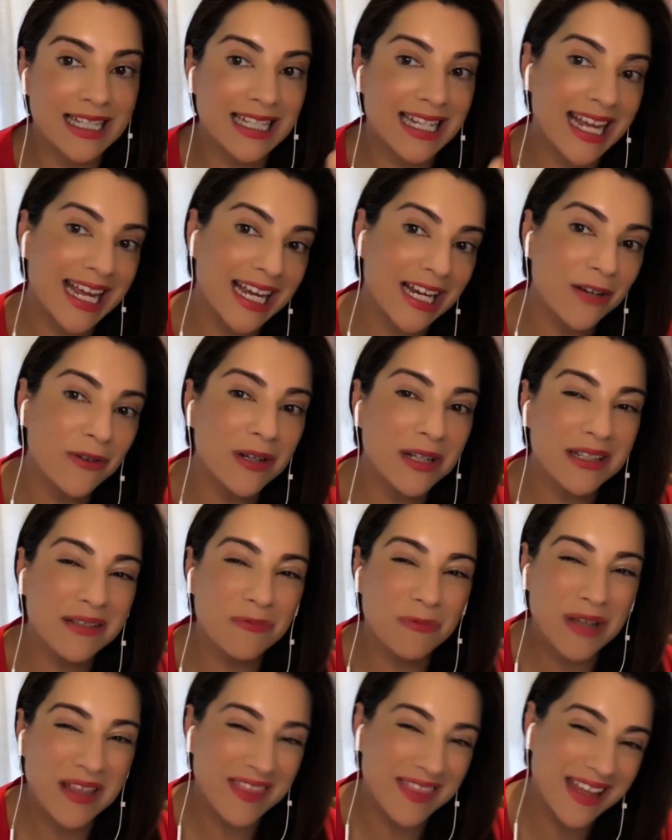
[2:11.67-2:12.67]
inherent
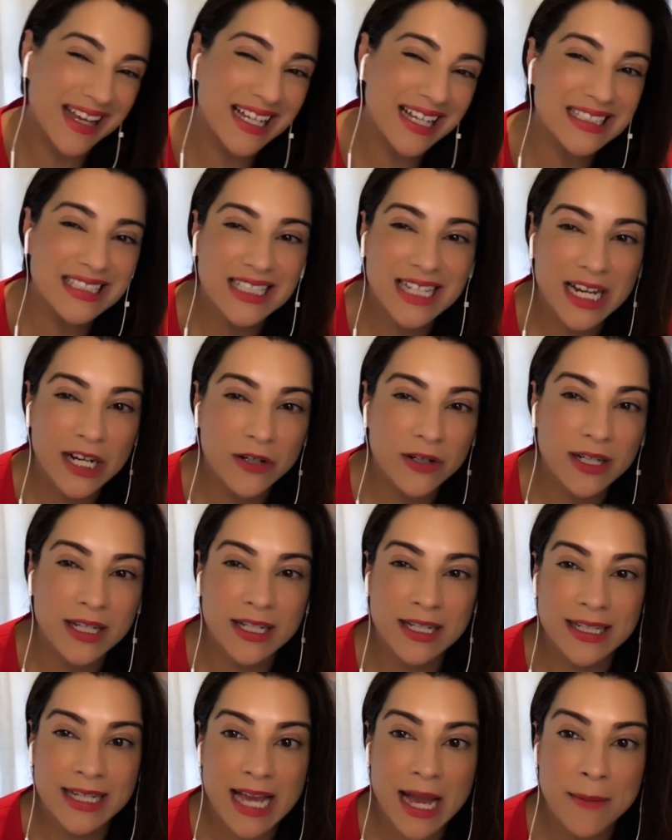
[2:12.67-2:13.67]
we think is inherent
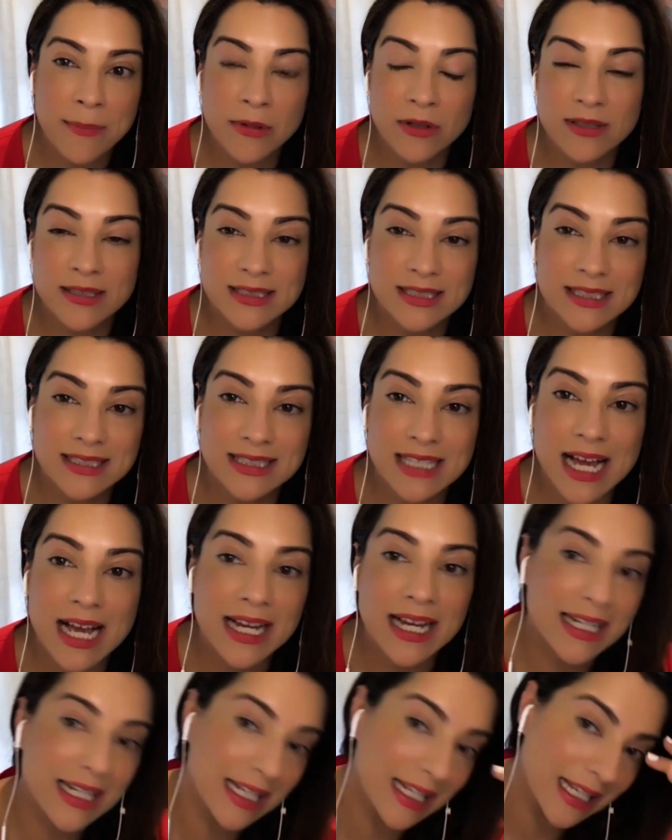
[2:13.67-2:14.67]
in a capitalist
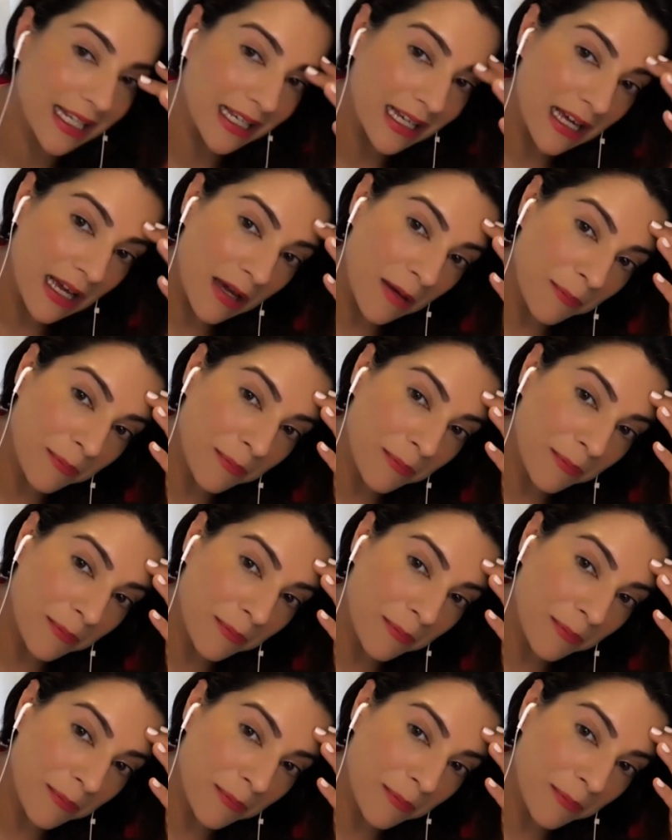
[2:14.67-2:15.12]
society